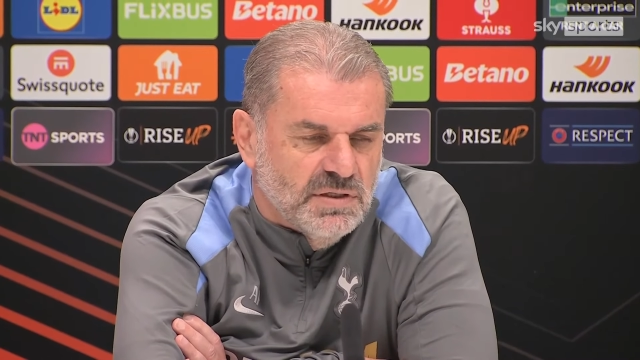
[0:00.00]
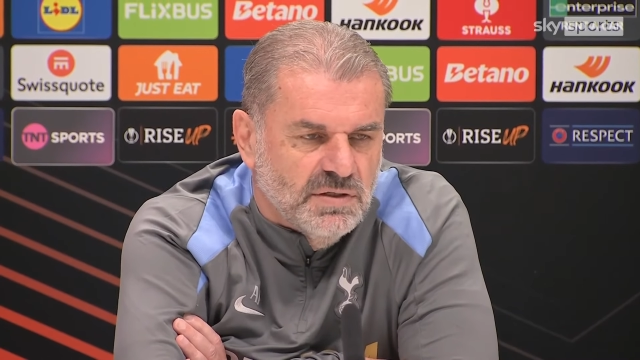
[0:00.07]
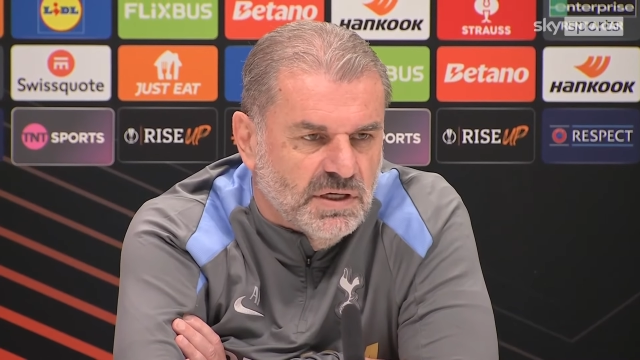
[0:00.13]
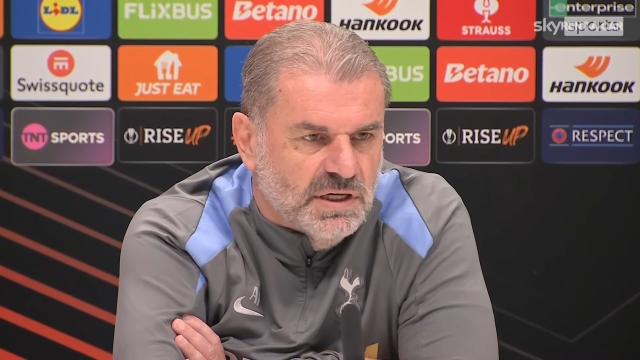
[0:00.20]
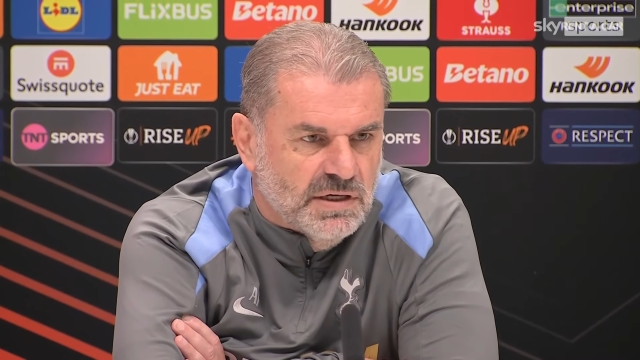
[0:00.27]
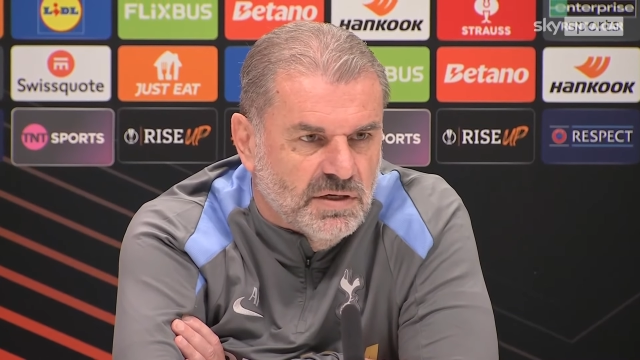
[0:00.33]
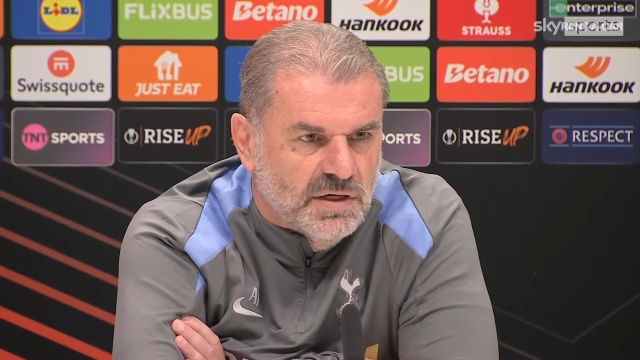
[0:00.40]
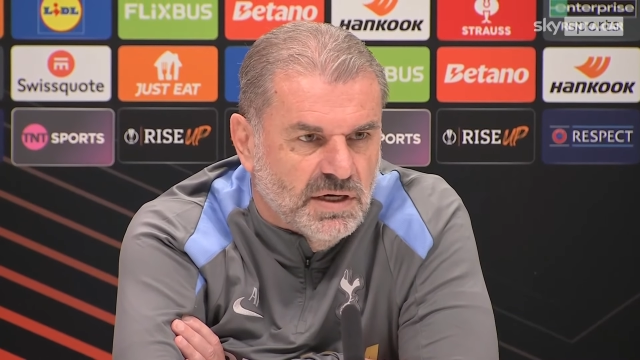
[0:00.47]
and you
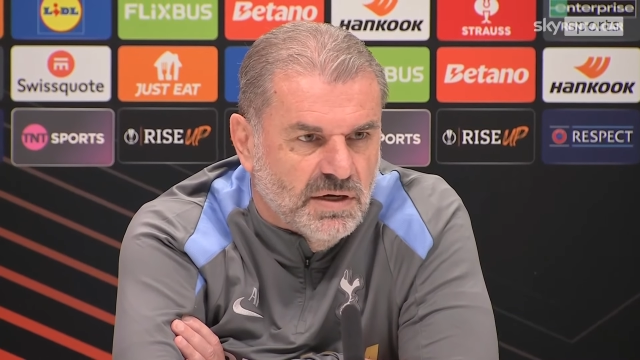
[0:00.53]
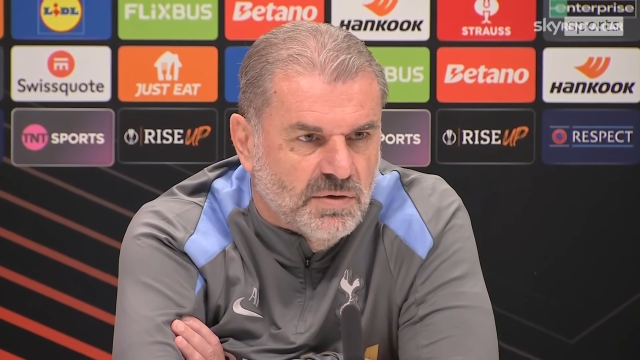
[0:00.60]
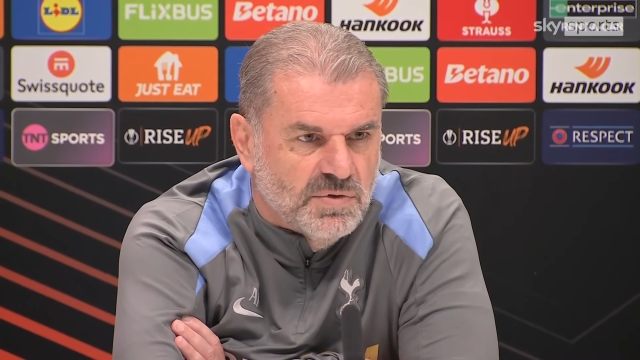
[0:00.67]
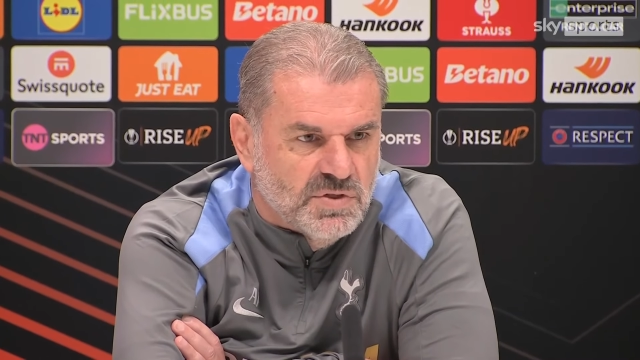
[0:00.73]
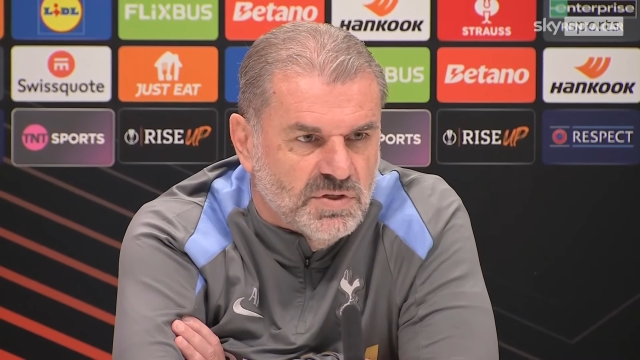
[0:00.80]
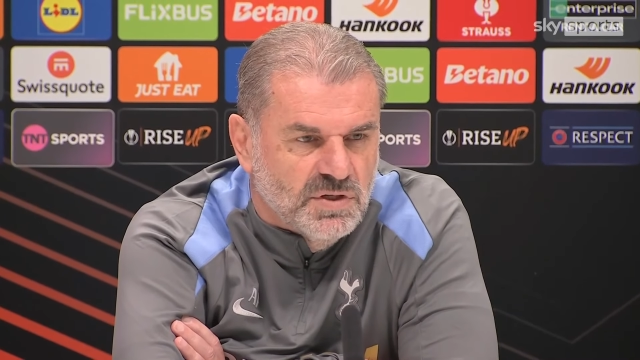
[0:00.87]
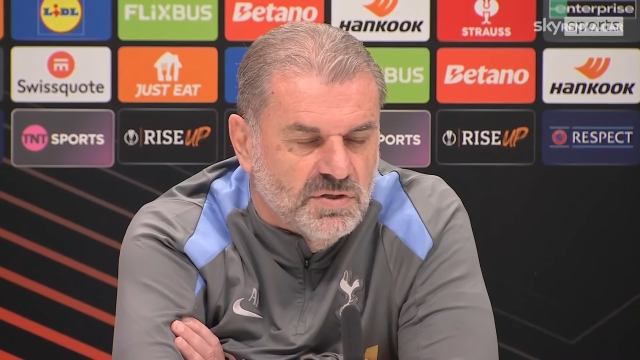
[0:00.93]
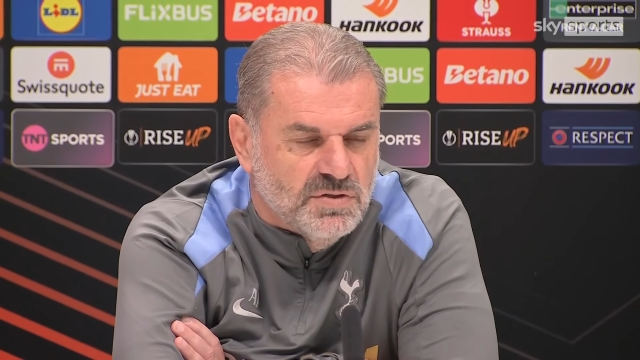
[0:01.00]
kind of know with
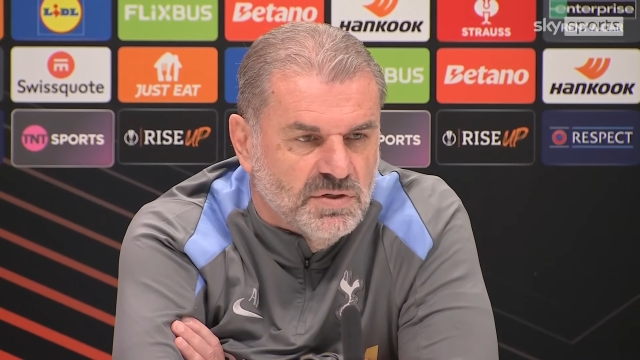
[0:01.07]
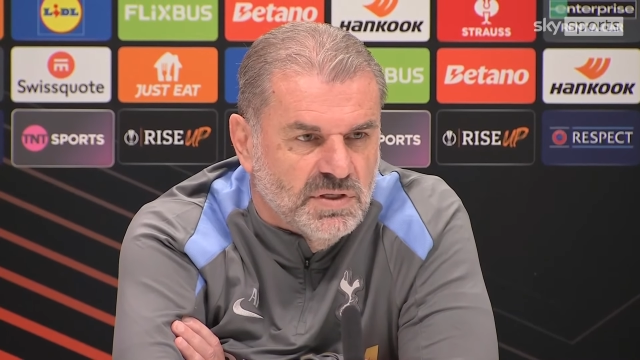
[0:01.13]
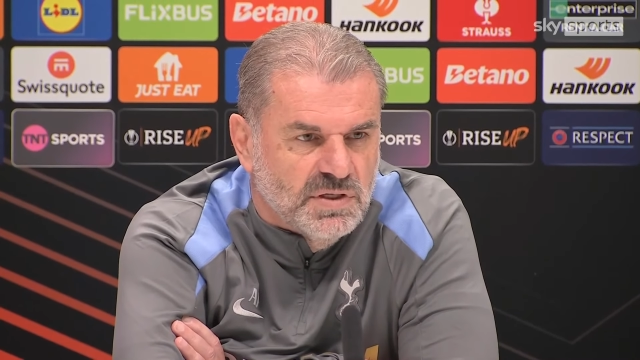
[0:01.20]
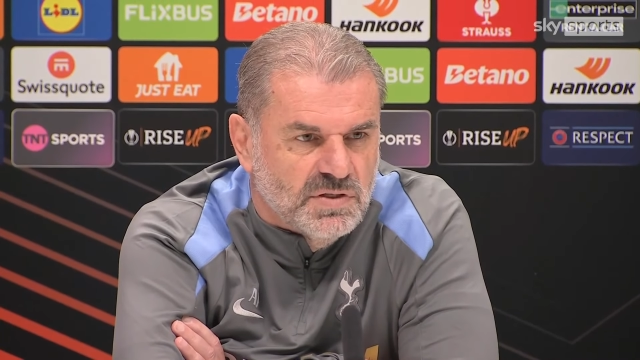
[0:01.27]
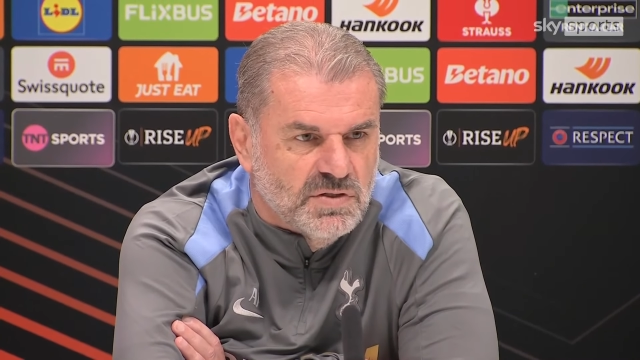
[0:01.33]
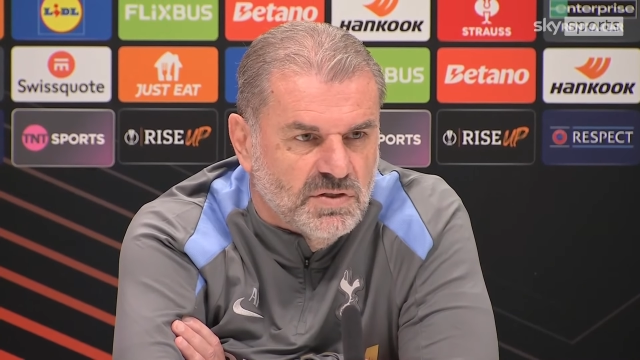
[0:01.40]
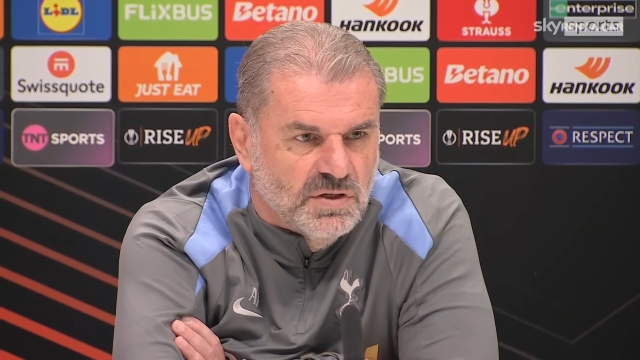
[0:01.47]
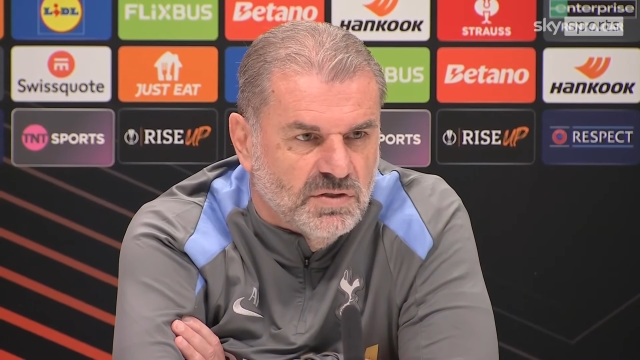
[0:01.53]
surgery
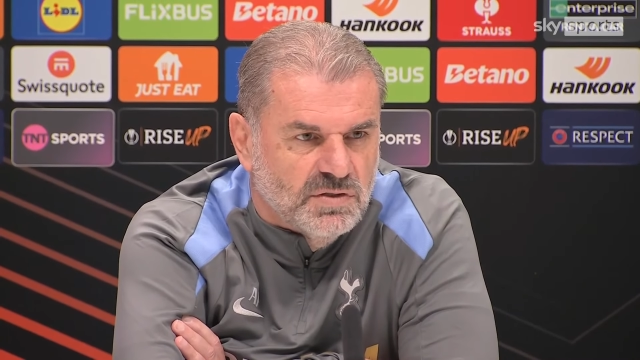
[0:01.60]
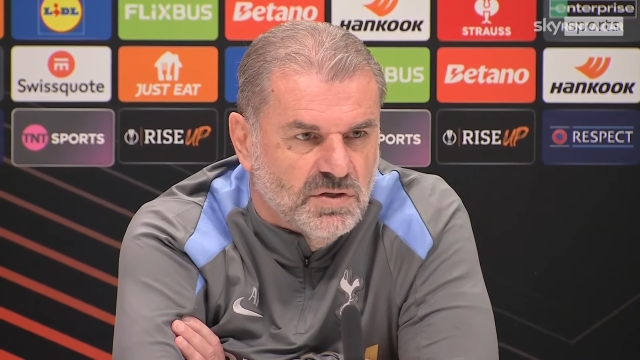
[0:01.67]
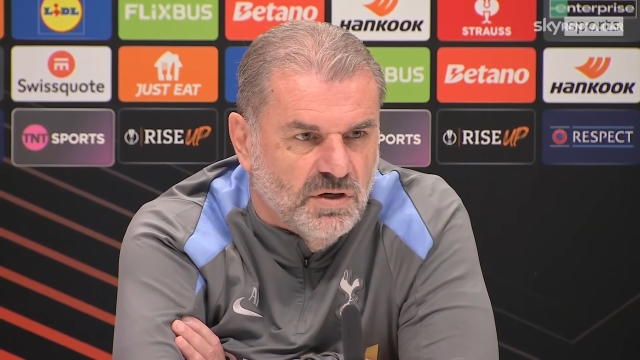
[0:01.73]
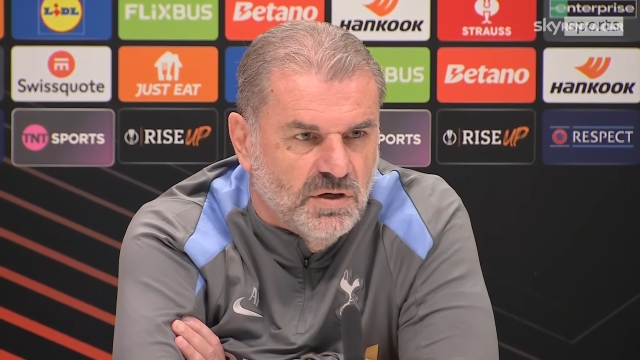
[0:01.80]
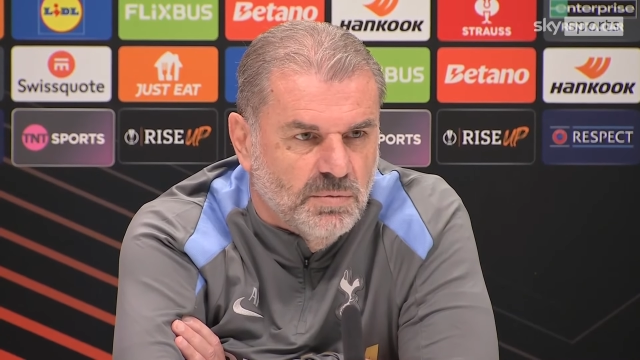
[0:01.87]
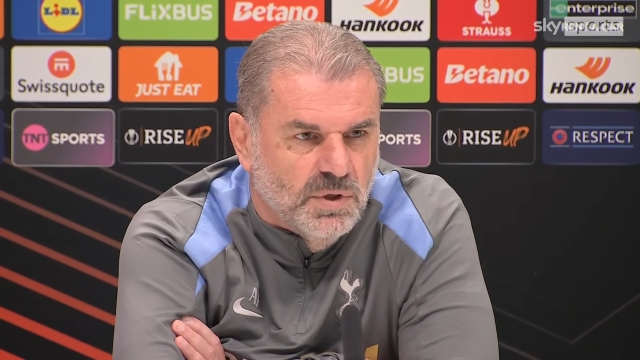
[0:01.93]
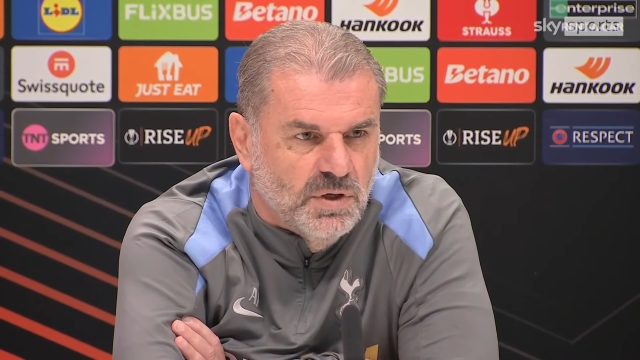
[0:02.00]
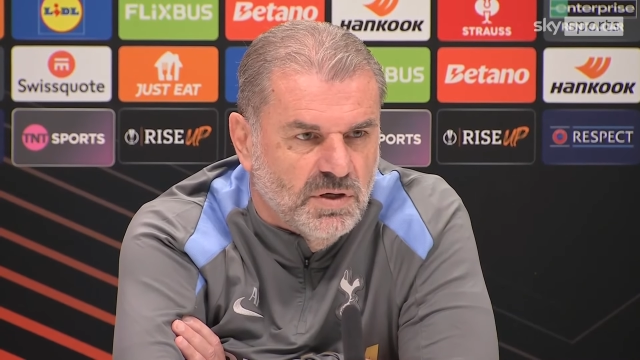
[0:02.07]
there's certain
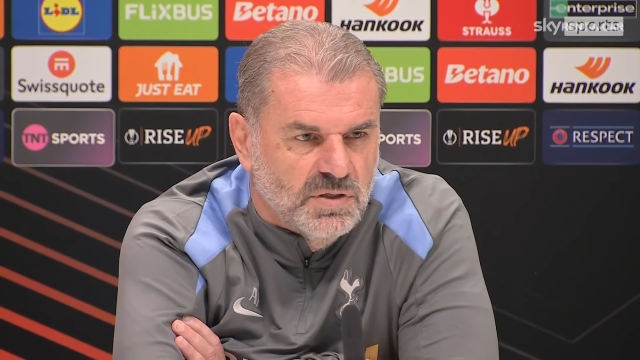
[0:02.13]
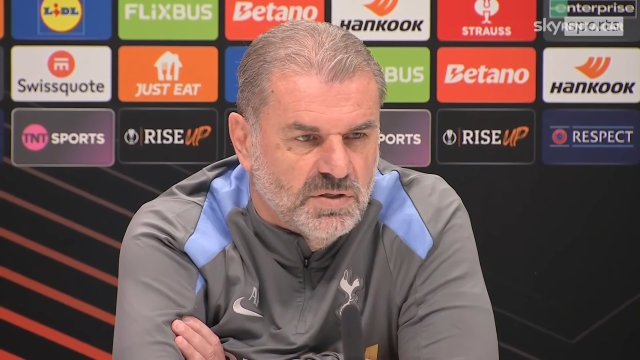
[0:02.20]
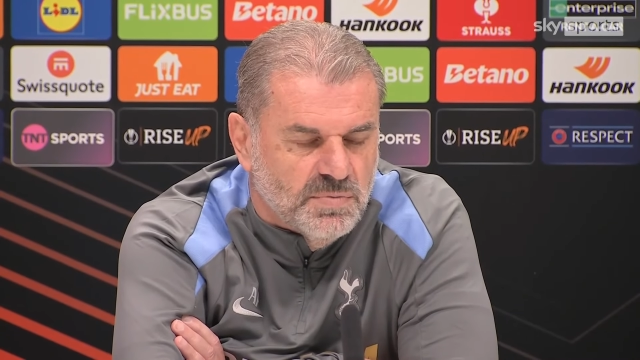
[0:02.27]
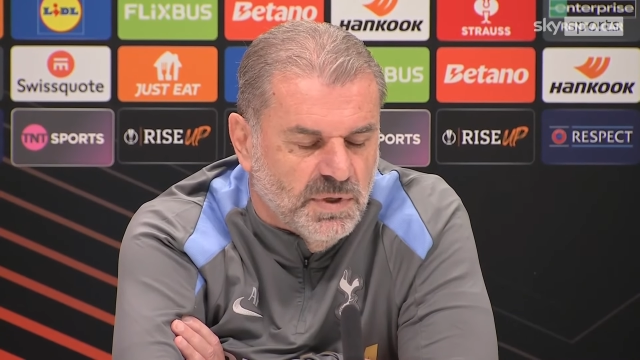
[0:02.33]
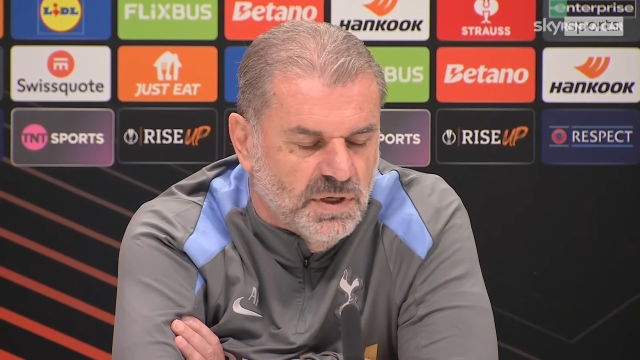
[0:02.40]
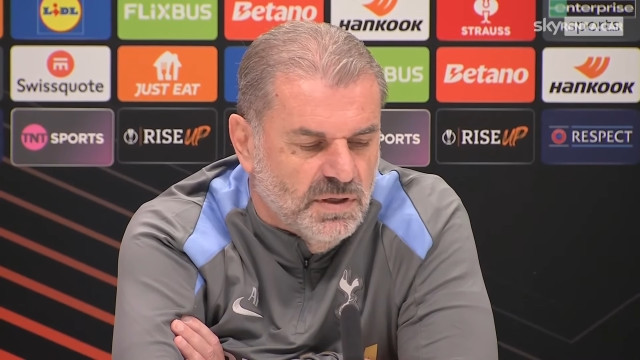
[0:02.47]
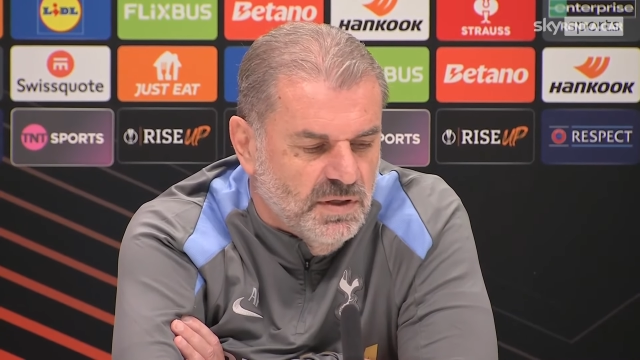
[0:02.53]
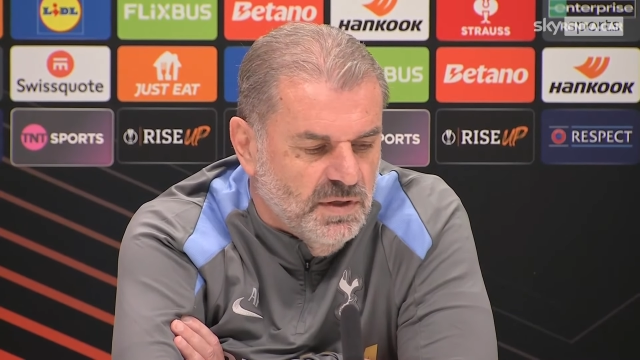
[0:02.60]
timelines,
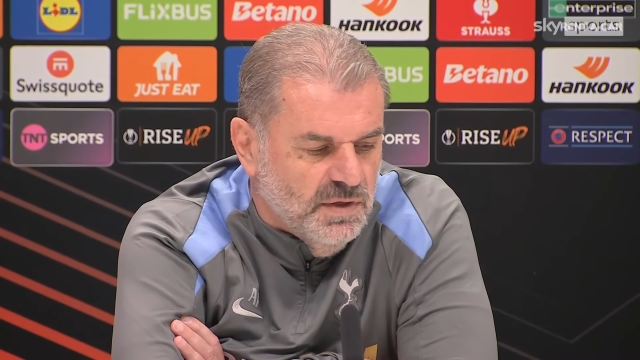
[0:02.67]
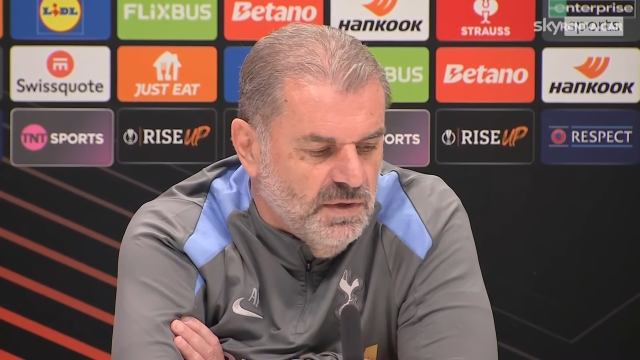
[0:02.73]
but